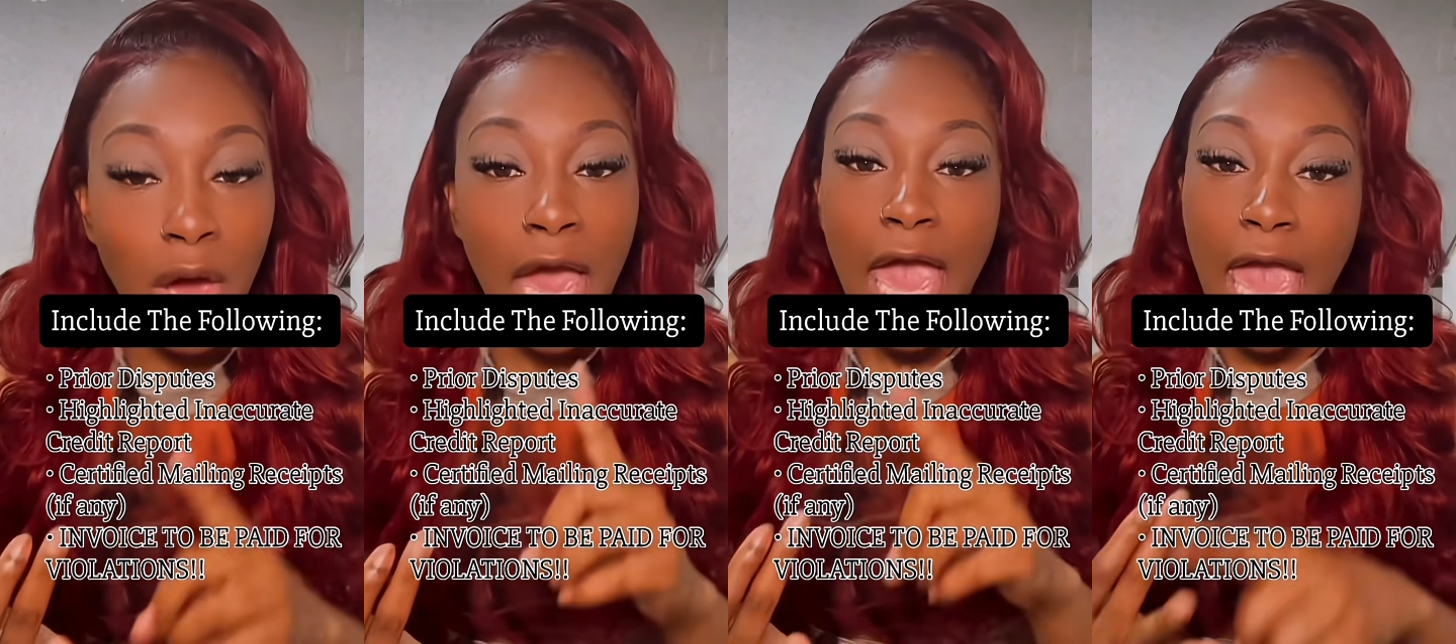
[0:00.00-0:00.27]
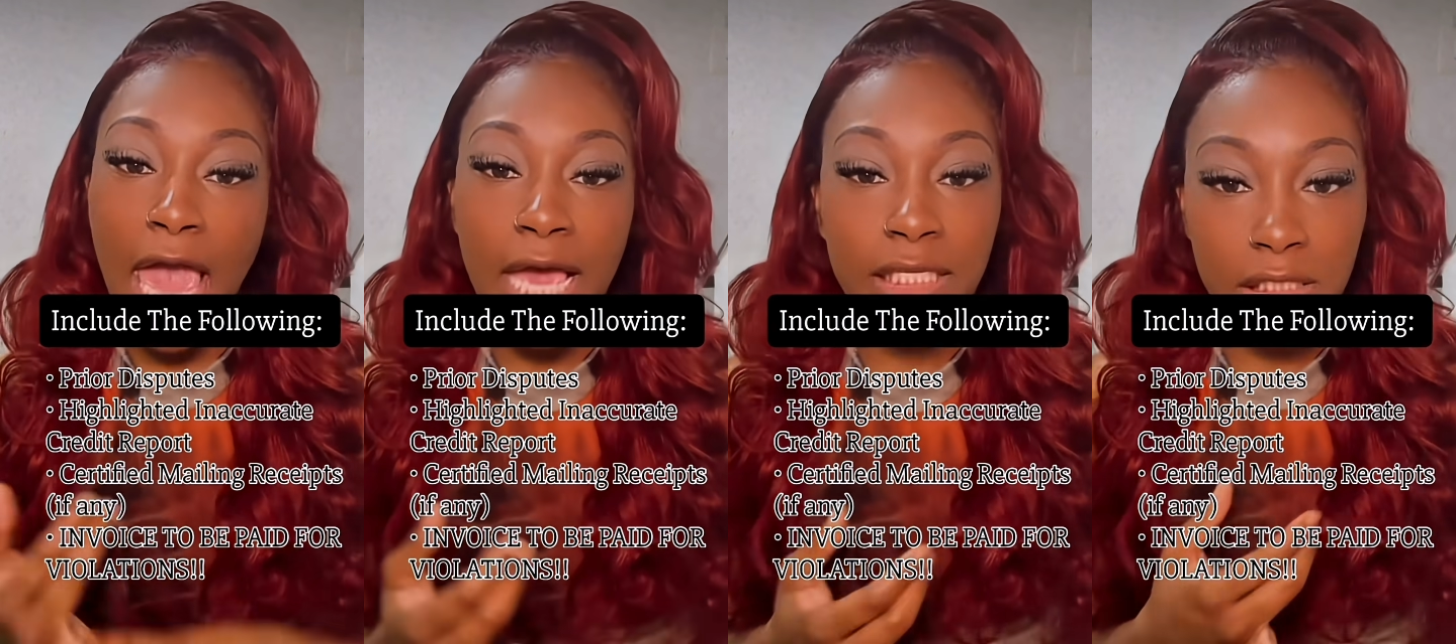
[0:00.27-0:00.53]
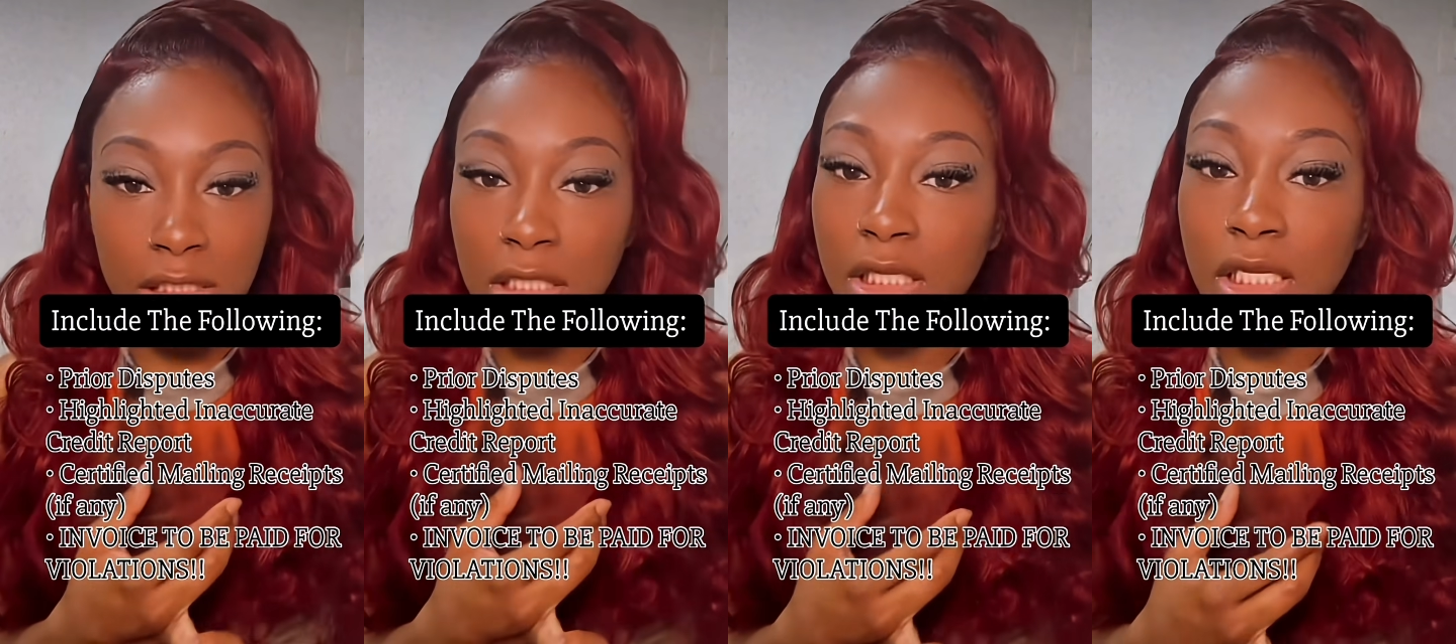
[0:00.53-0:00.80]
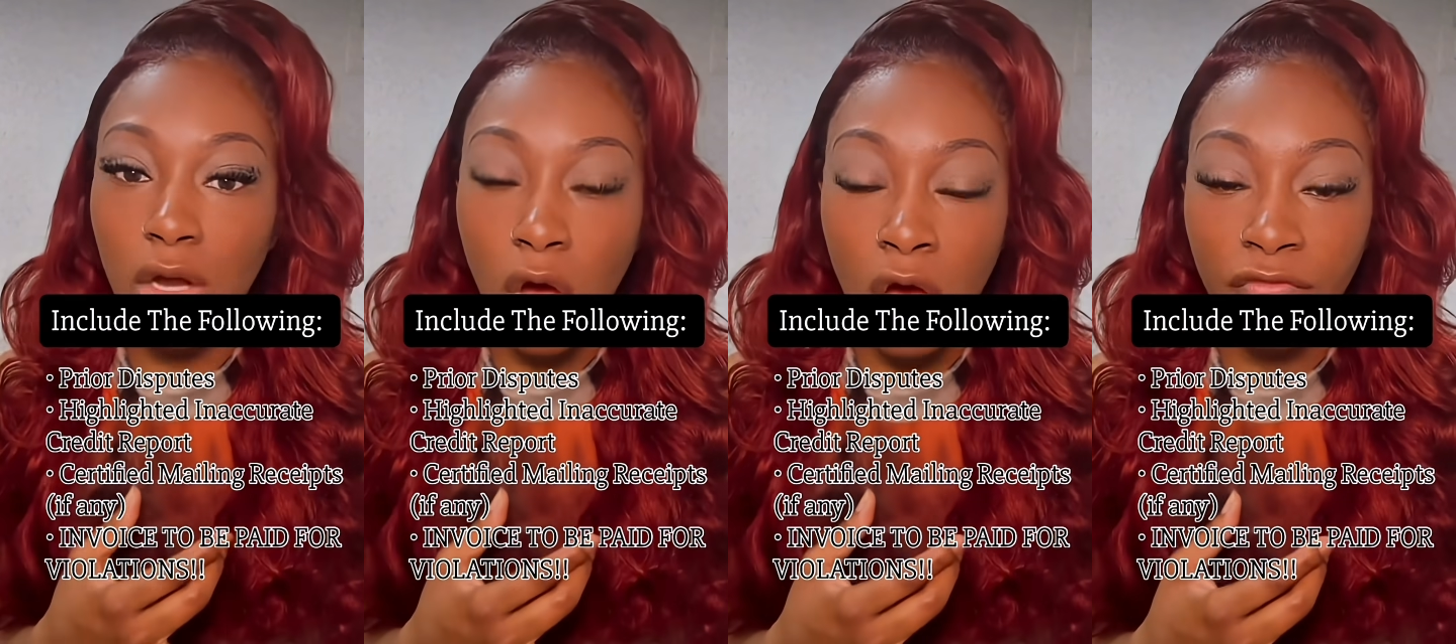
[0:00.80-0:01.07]
and to delete it
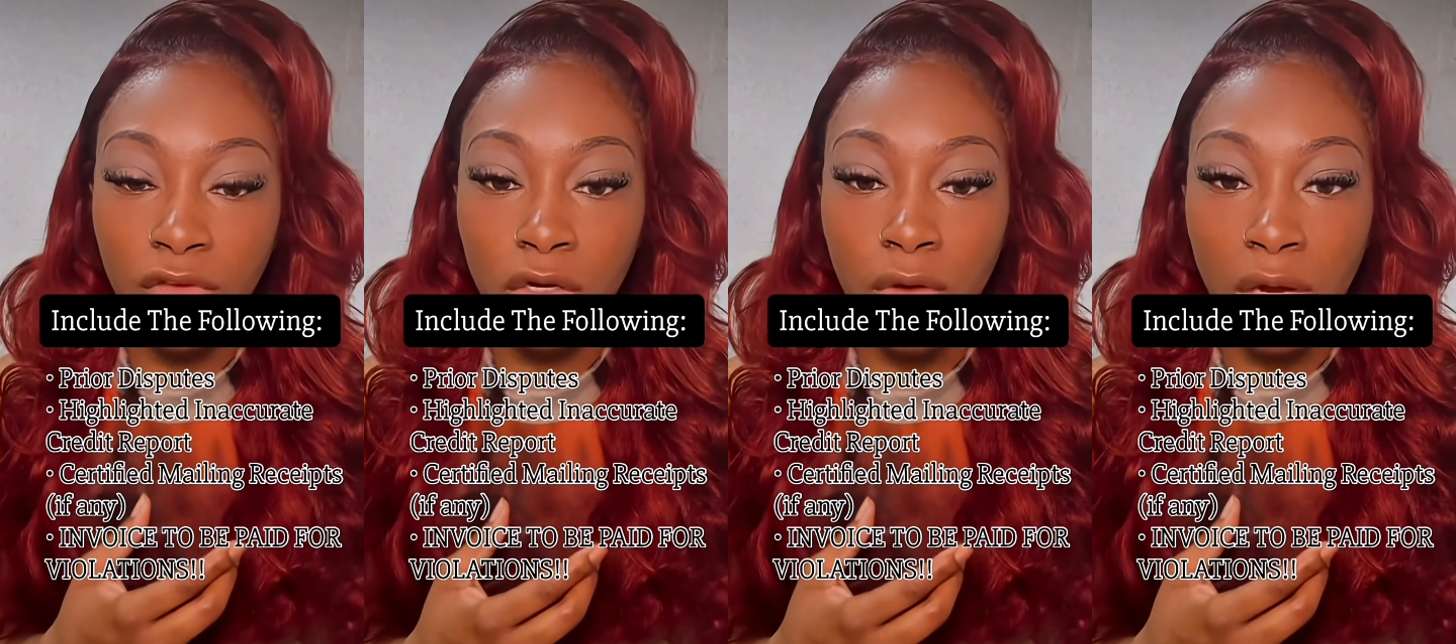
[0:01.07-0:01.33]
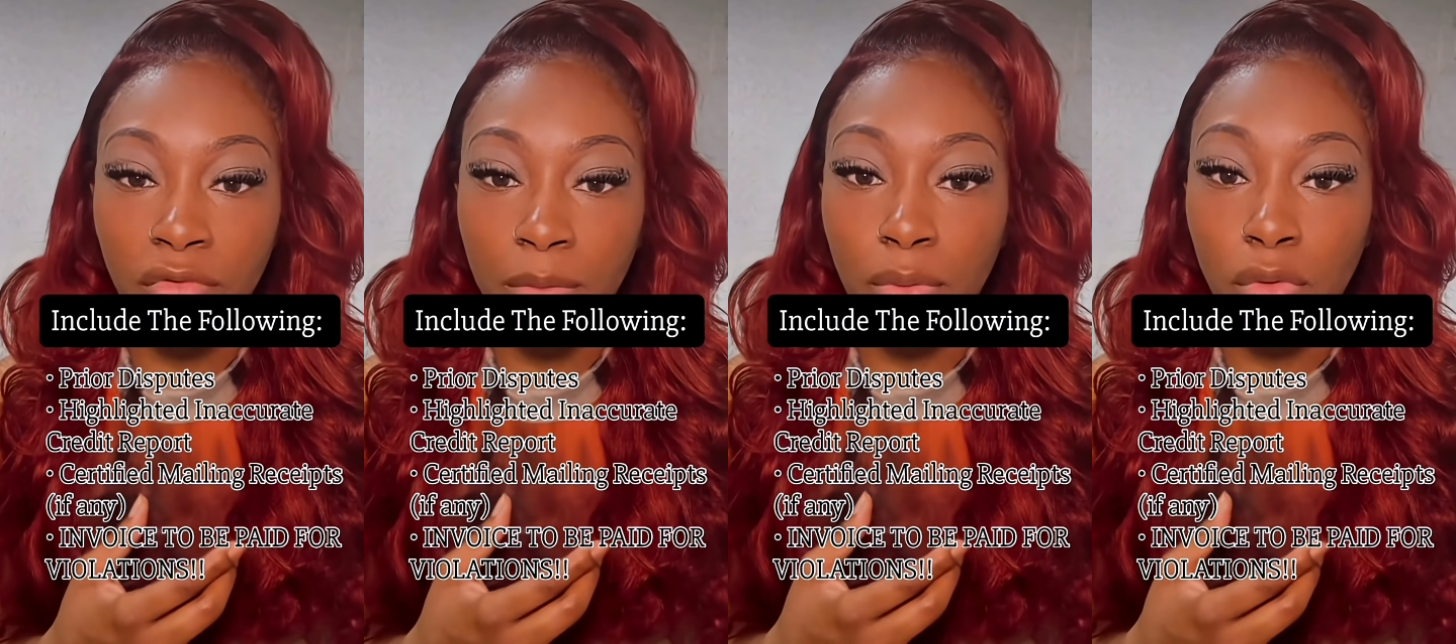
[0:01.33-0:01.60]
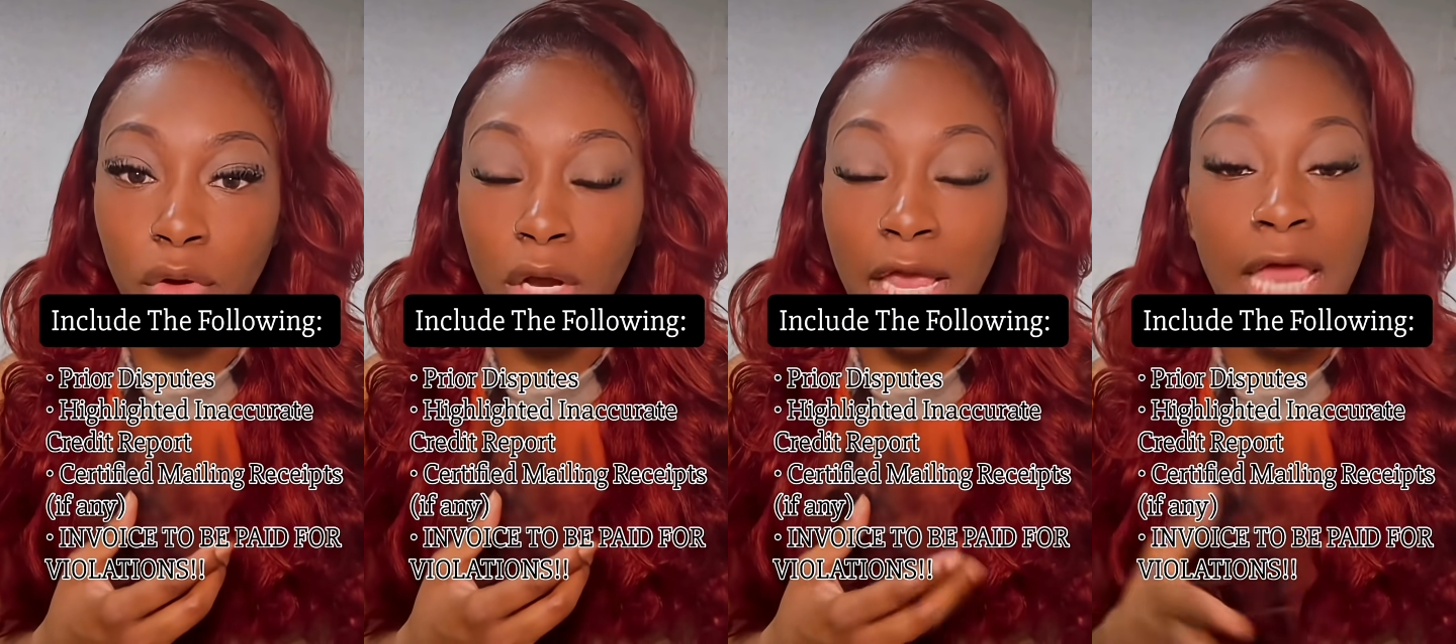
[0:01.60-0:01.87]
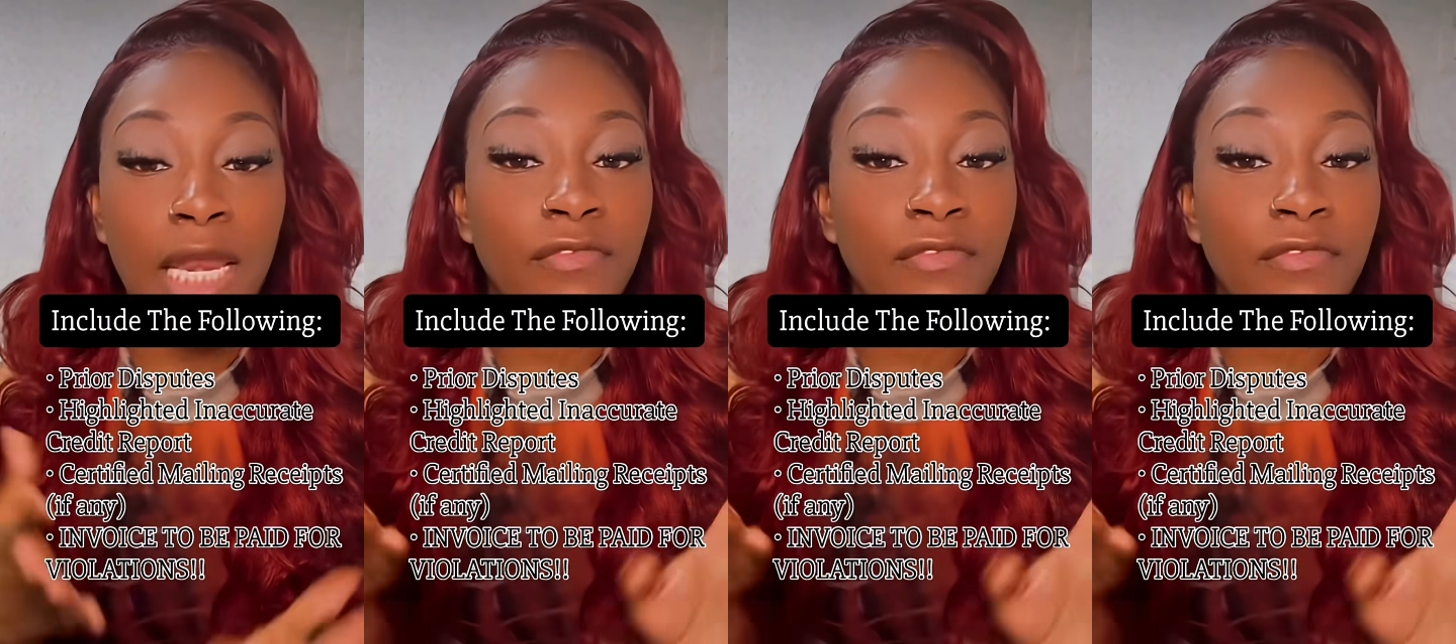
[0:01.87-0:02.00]
off your credit report. And if